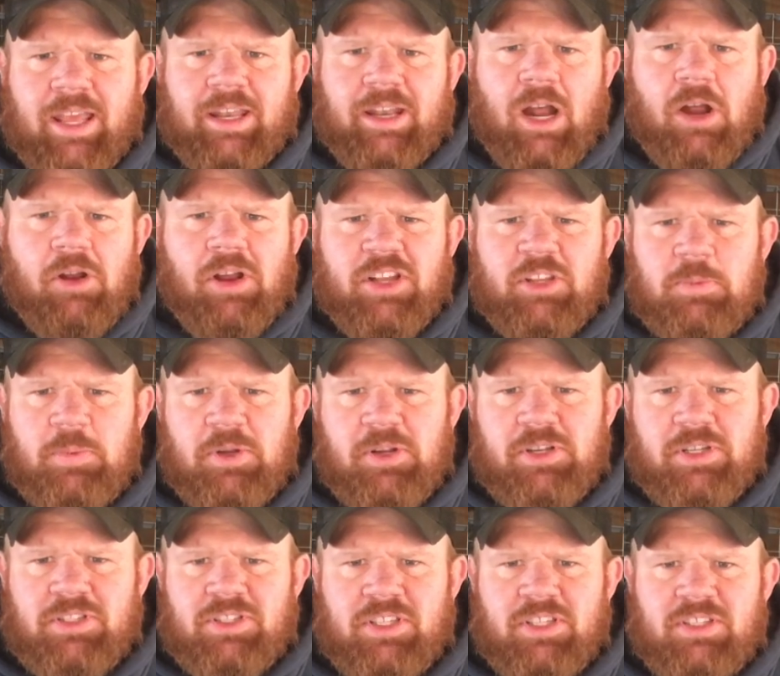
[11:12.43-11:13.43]
and our
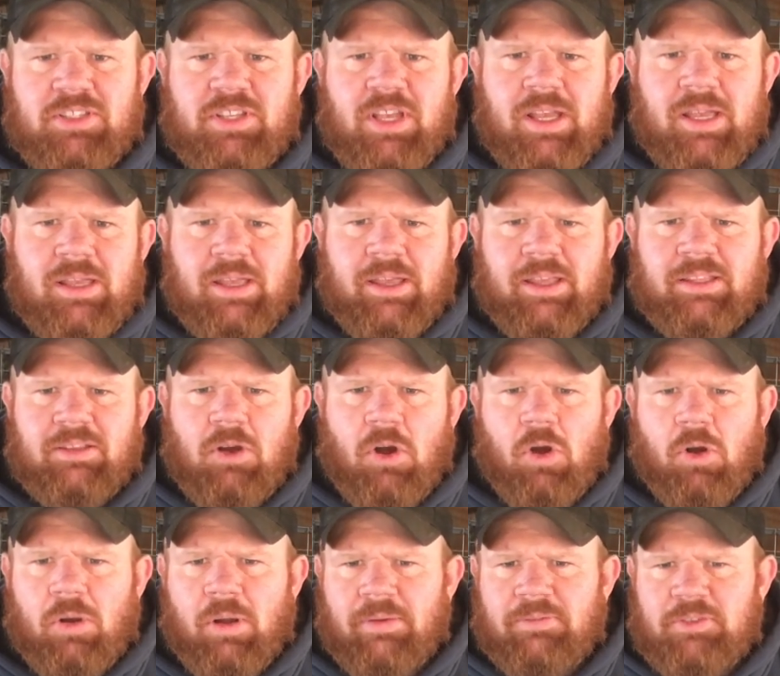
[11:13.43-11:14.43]
experiences
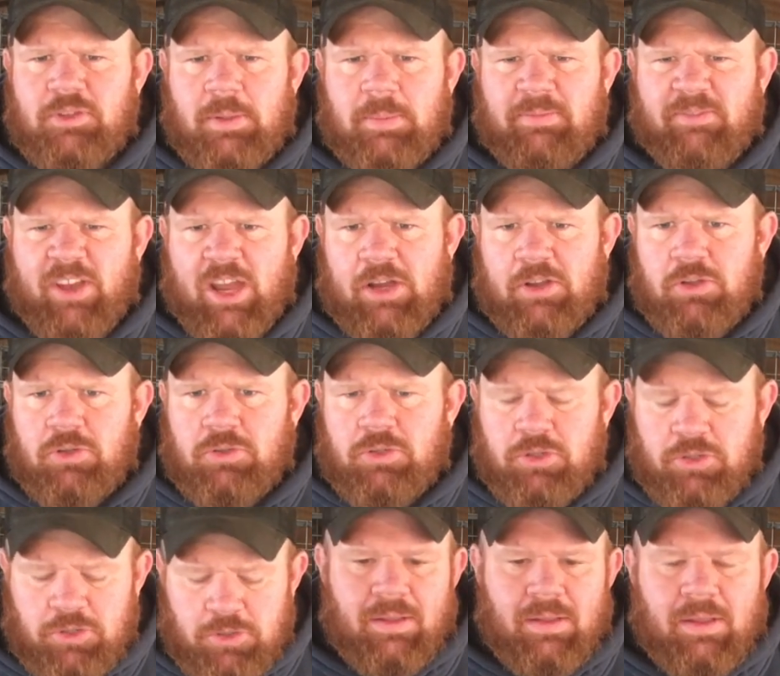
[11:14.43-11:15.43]
are of some value
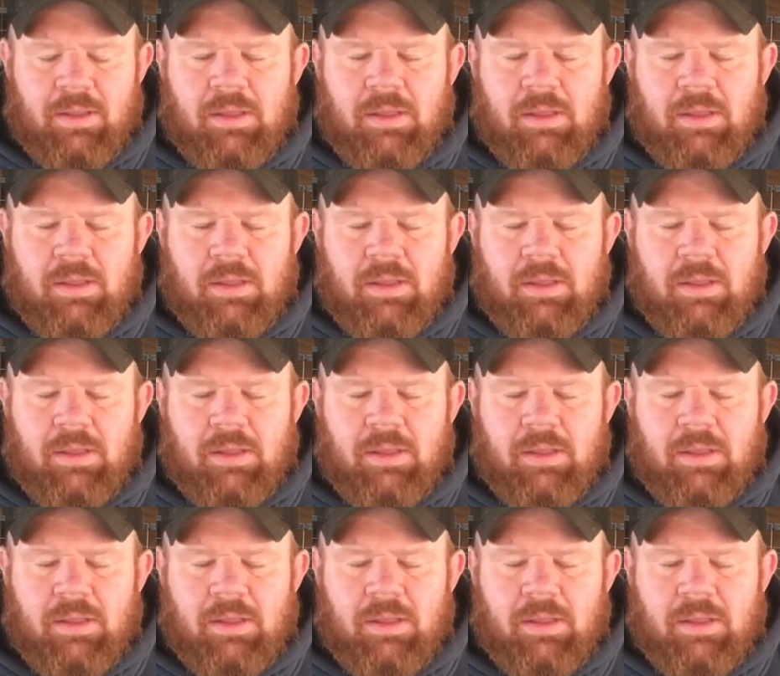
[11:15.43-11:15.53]
to you.